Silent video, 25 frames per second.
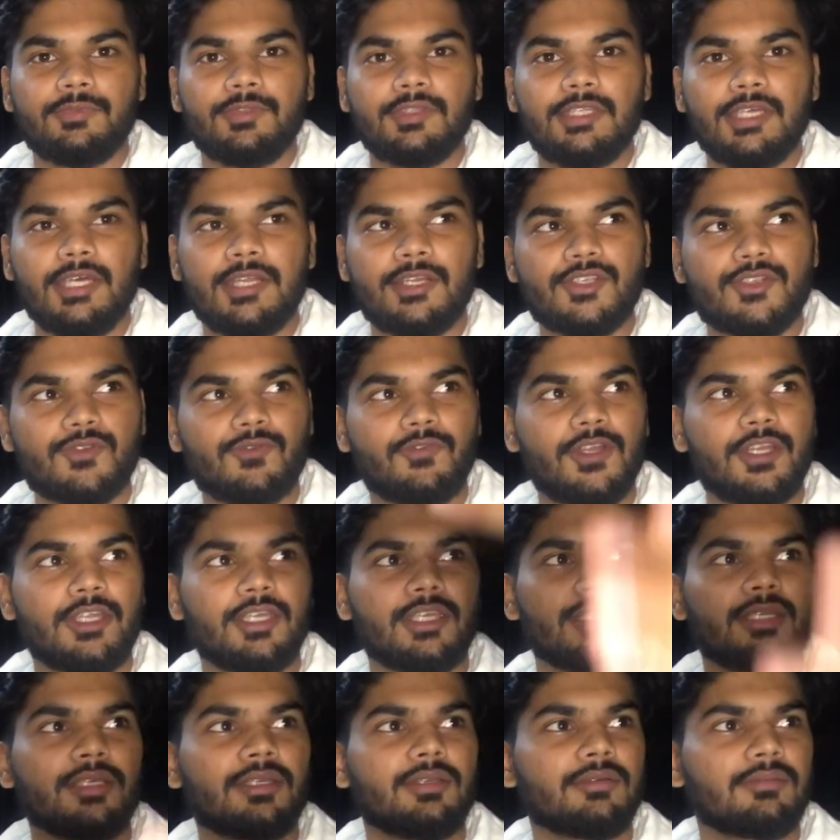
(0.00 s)
There is a
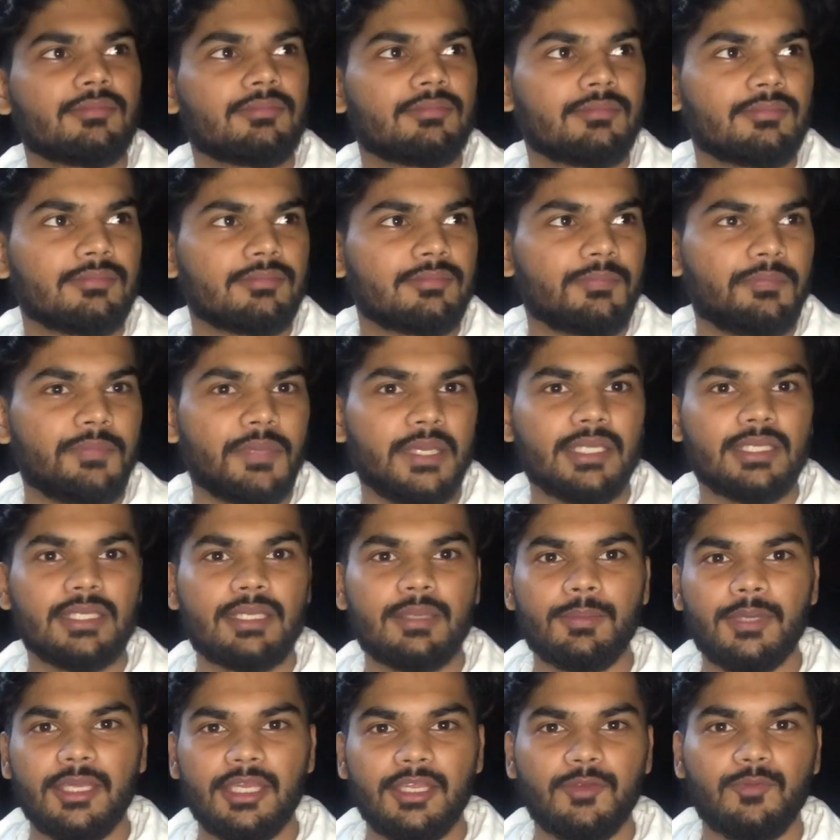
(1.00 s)
very big
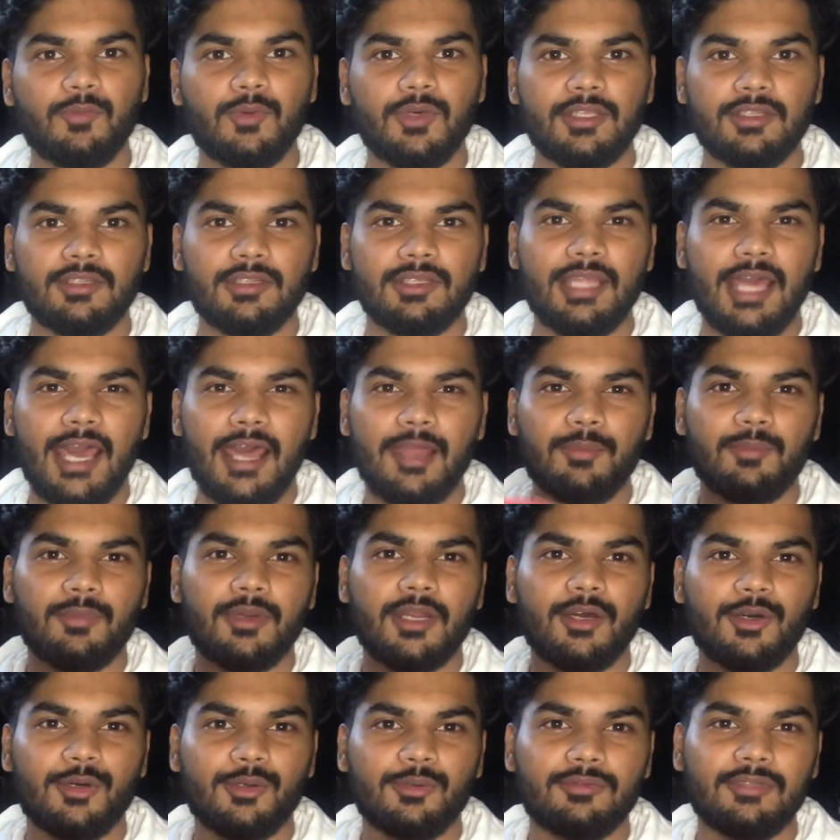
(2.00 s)
debate whether Dan
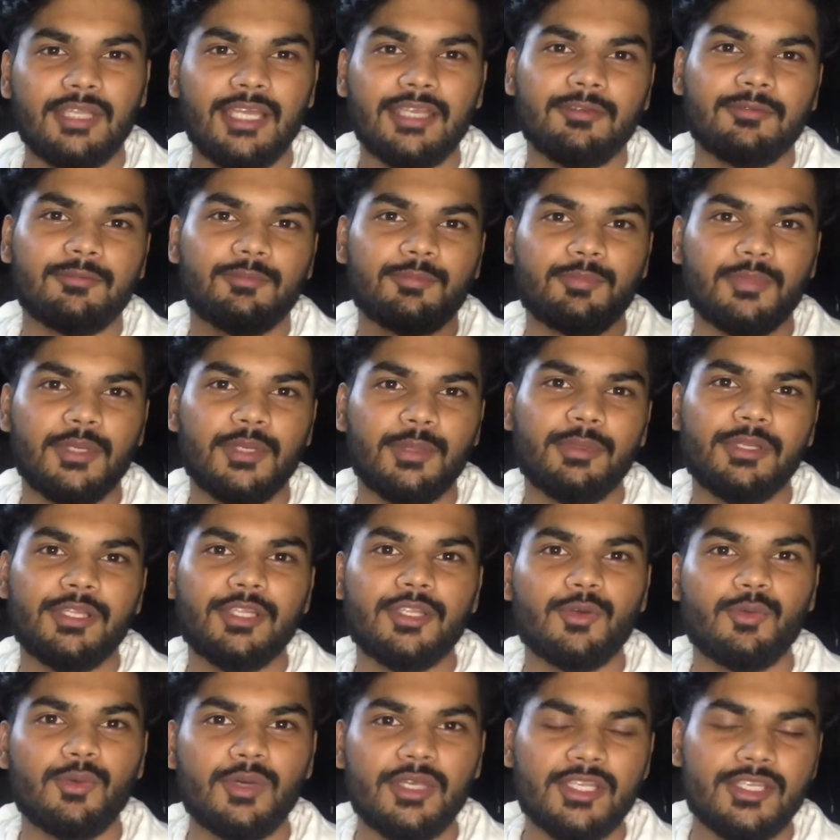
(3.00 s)
Brown, like people in
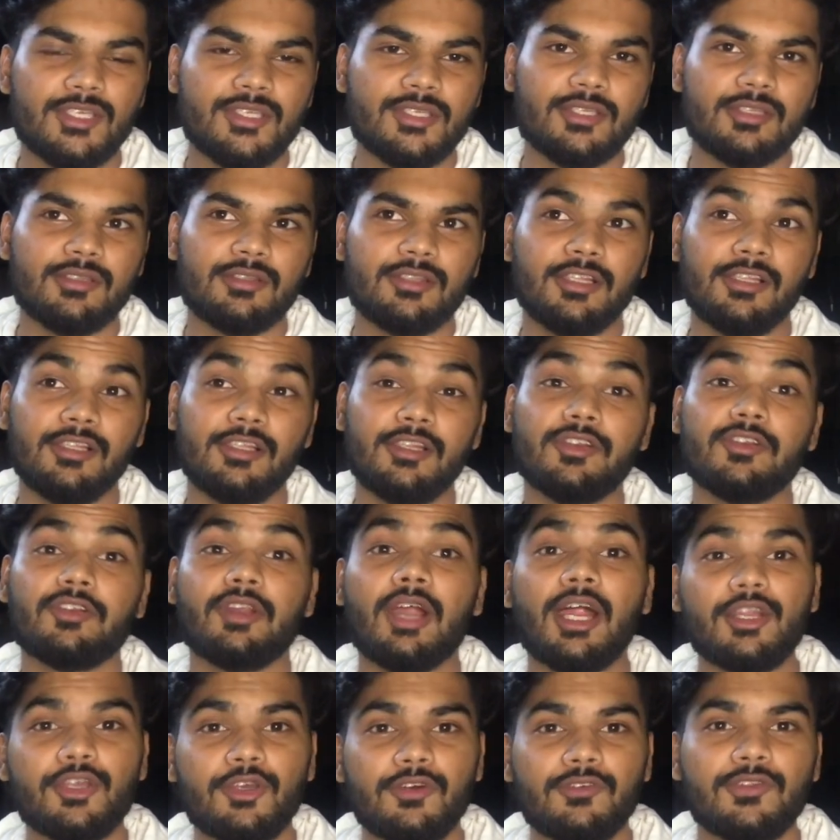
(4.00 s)
the West, the
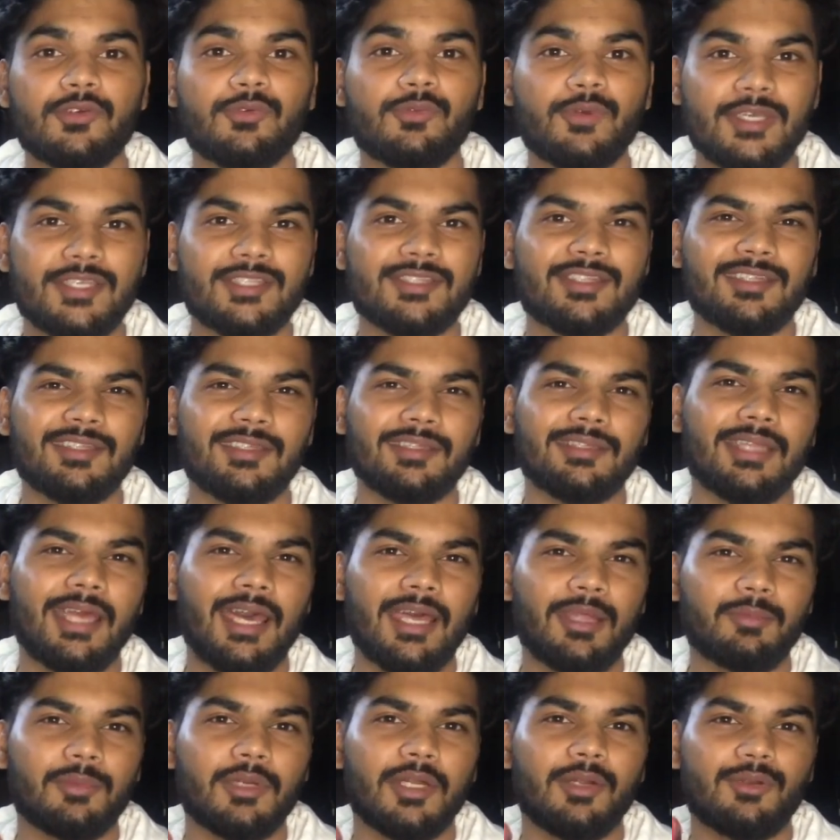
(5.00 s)
literati of the West, they think
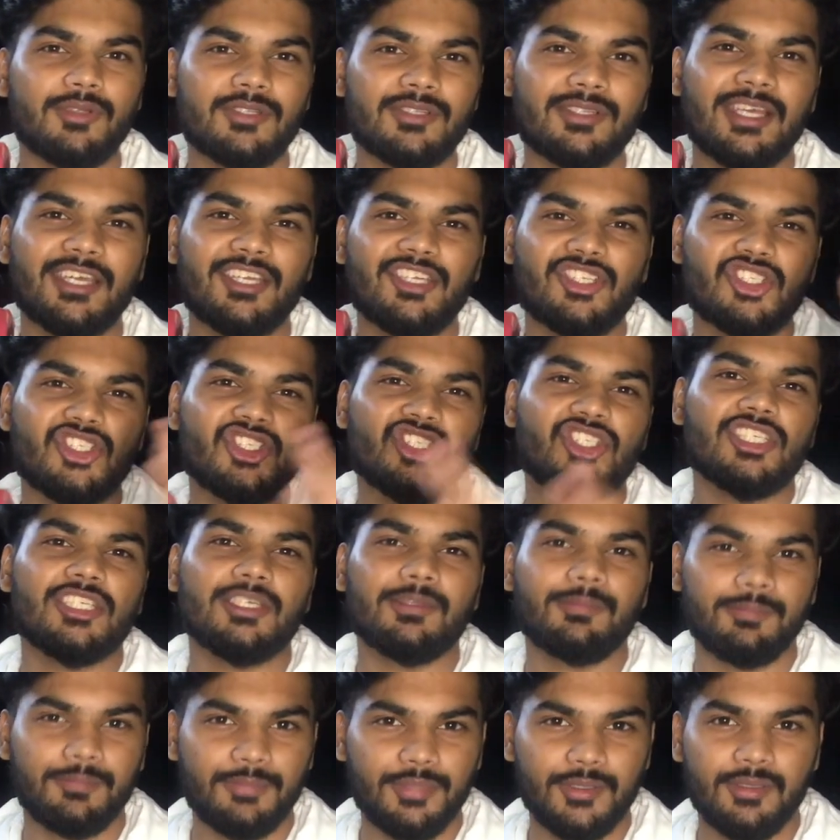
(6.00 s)
Dan Brown is like
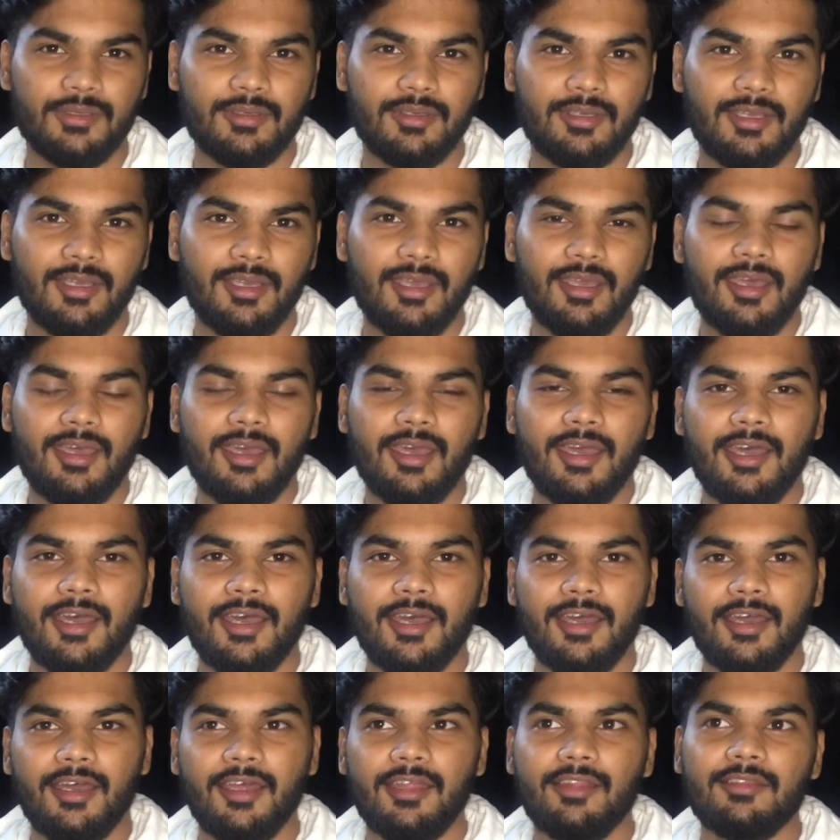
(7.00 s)
cheap,
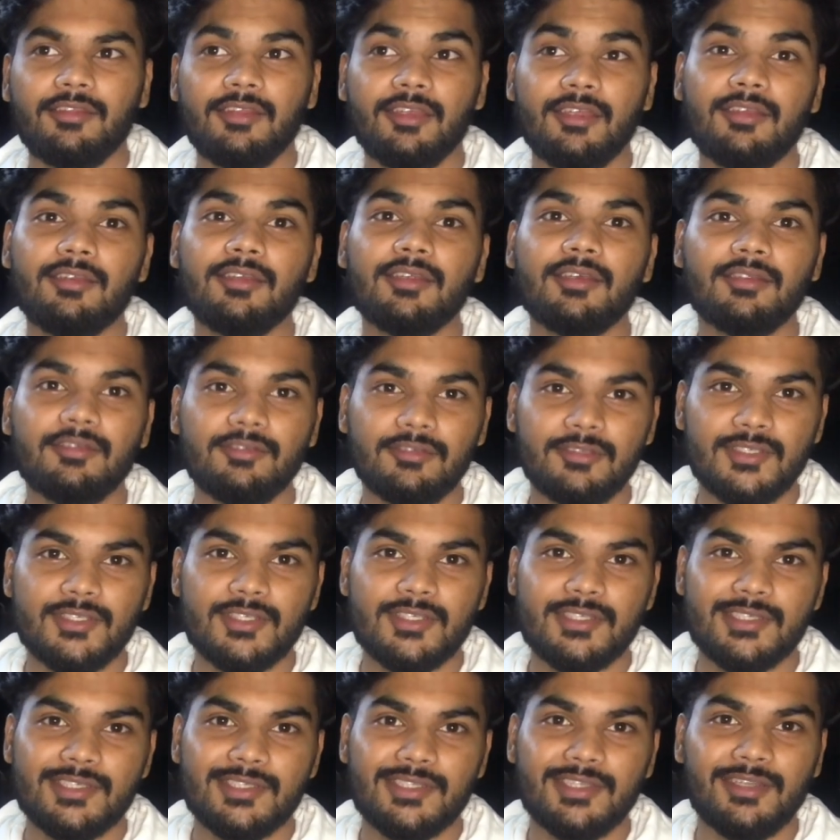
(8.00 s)
and the
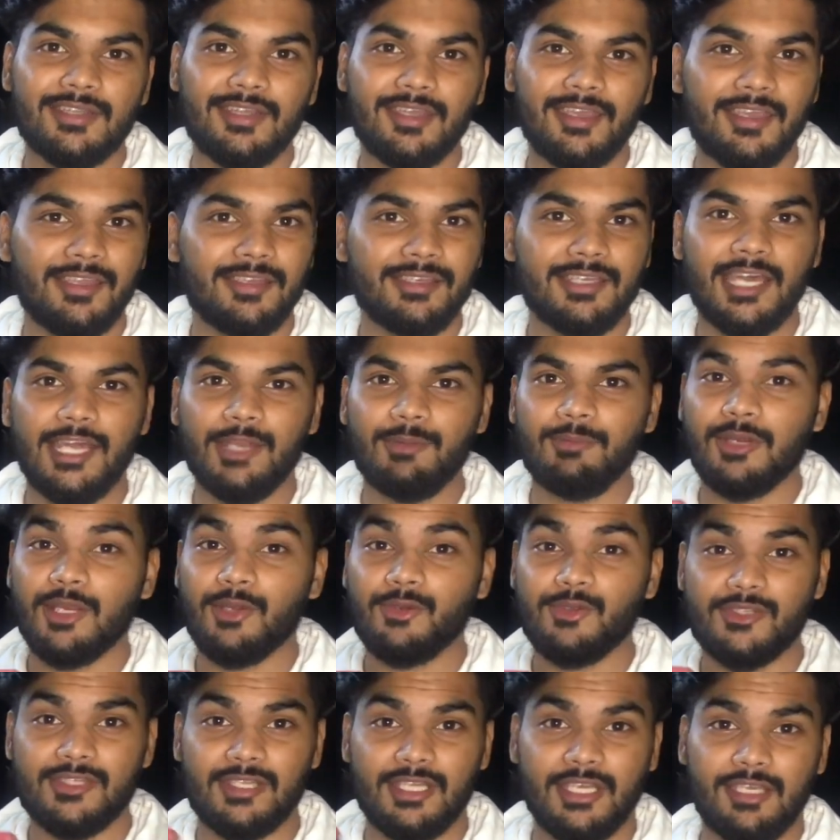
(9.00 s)
Indians think Dan Brown
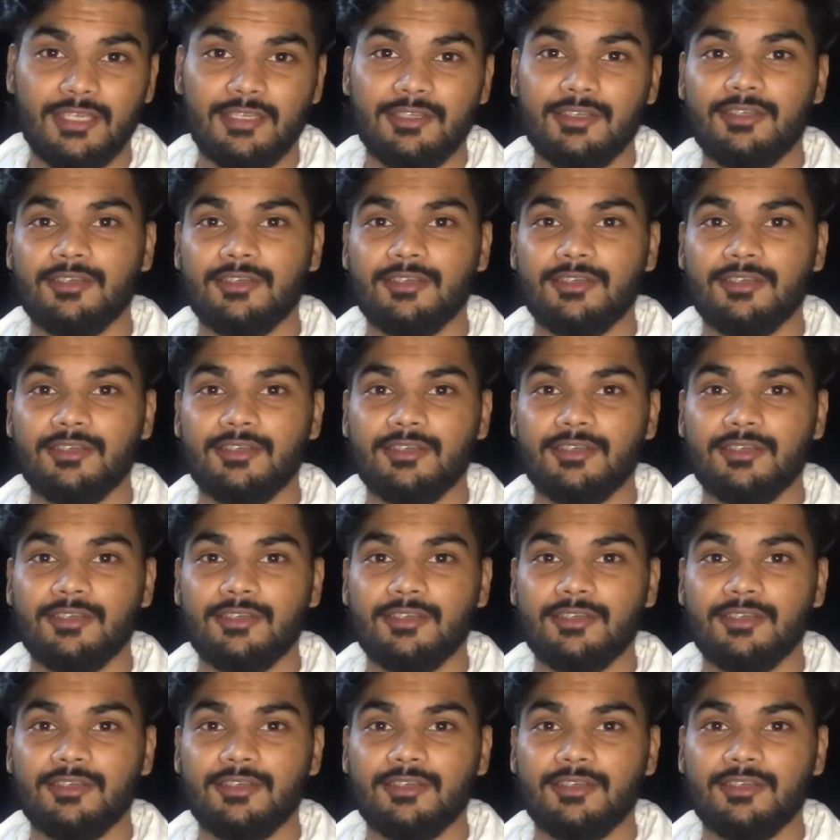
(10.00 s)
is like